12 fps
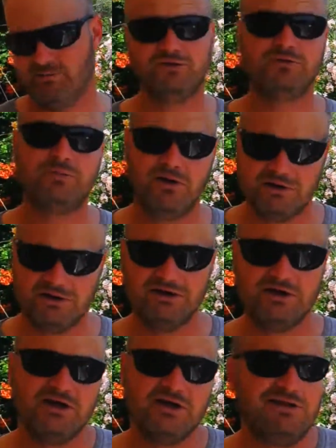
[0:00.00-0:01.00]
malted
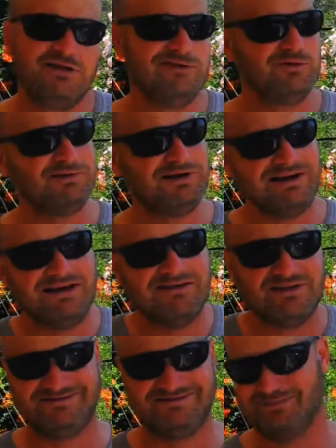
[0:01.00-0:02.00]
barley, you'll probably
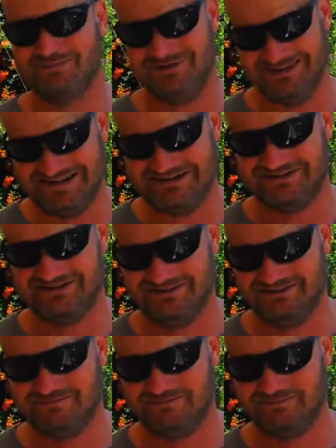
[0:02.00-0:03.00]
have to have double that,
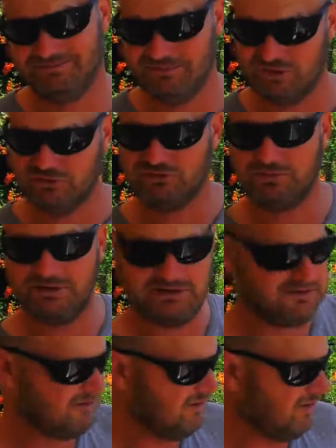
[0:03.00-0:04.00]

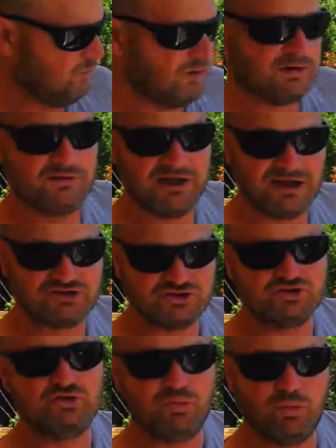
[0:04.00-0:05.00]
depending on where that
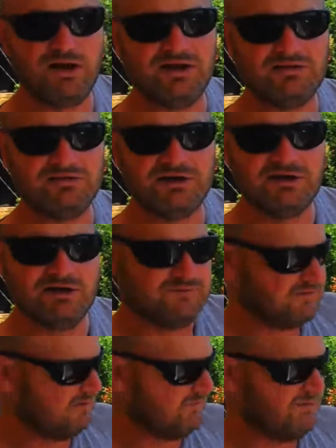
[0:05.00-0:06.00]
shoot was.
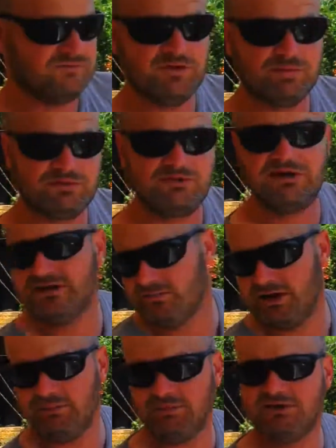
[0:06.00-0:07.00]
If it's a
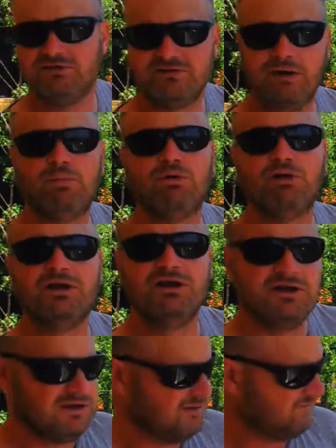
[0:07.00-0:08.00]
50%, it might be double.
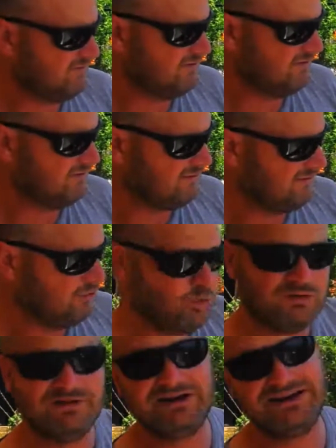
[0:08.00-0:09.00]
If it's
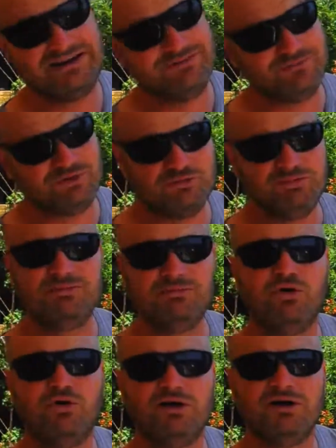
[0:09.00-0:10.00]
lower than that, it could be
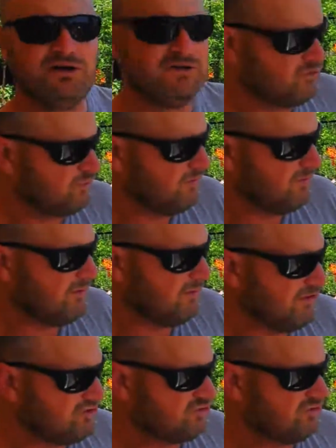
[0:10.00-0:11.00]
more. So we
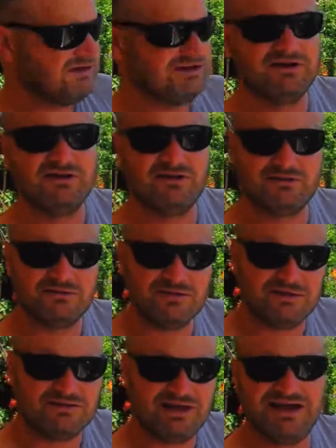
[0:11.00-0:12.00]
want to make sure and get it
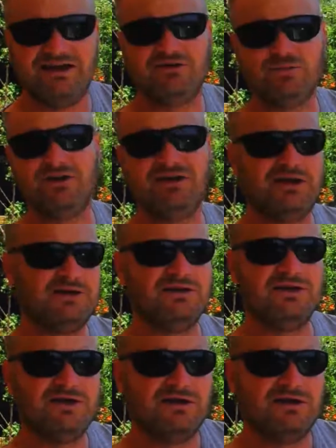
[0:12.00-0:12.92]
as high as we can,